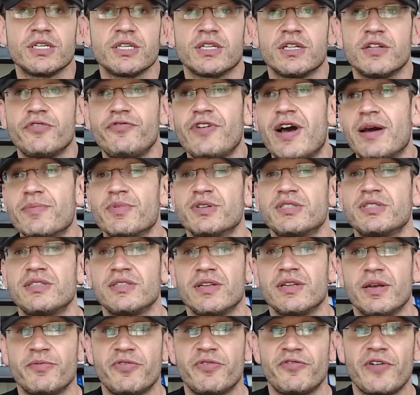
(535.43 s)
And if I'm
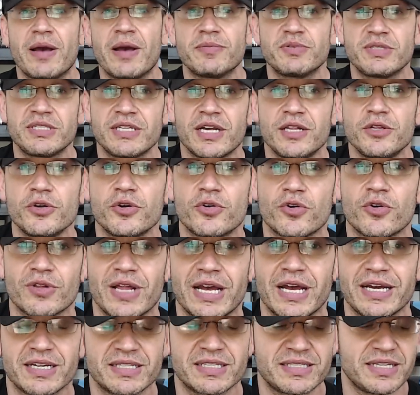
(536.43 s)
Cellucor,
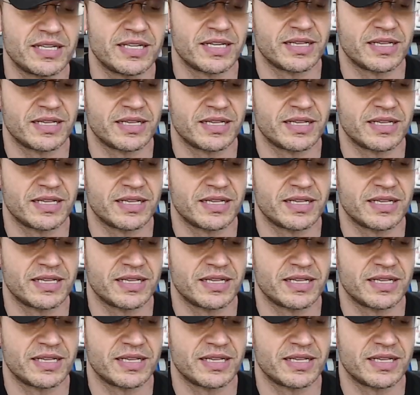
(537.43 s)
like I said,